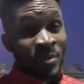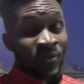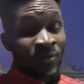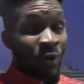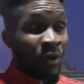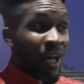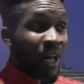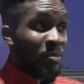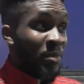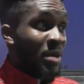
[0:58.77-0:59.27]

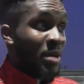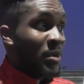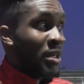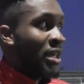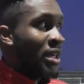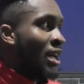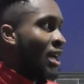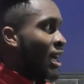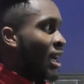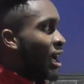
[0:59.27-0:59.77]
before that.
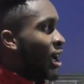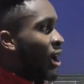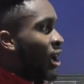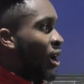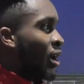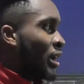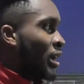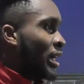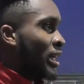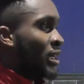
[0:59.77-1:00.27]
Maybe
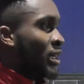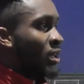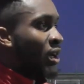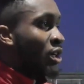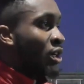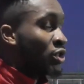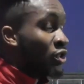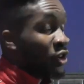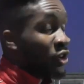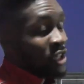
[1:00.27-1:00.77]

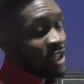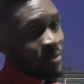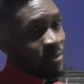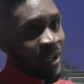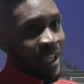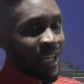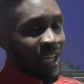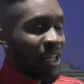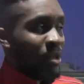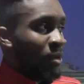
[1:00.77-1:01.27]
I tried to
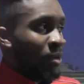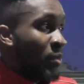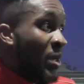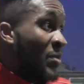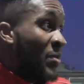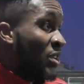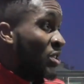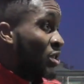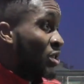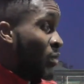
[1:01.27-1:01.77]
play it in, and
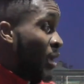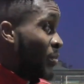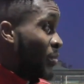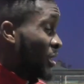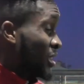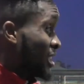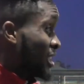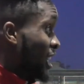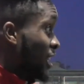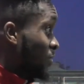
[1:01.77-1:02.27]
maybe I should have went
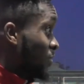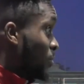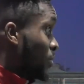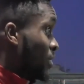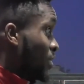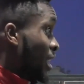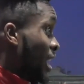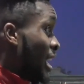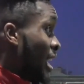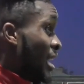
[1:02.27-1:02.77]
myself.
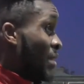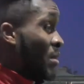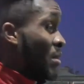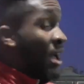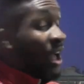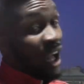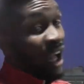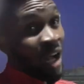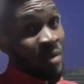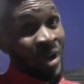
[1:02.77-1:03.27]
But
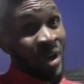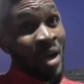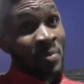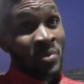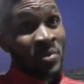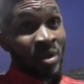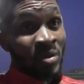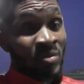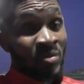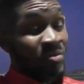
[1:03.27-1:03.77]
I'm happy,